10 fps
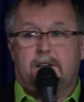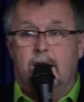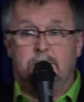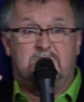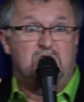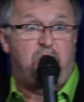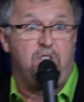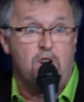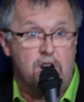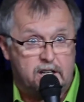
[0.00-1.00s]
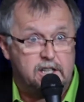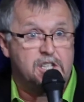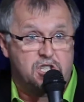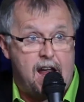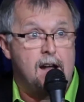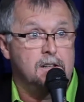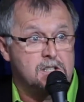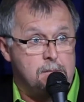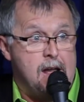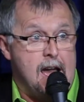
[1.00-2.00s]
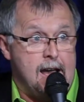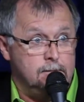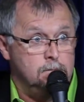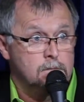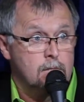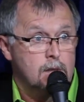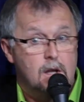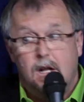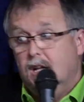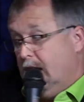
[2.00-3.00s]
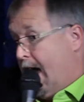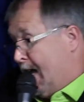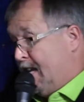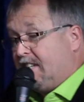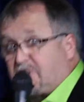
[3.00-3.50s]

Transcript: comes this vertically challenged man and he's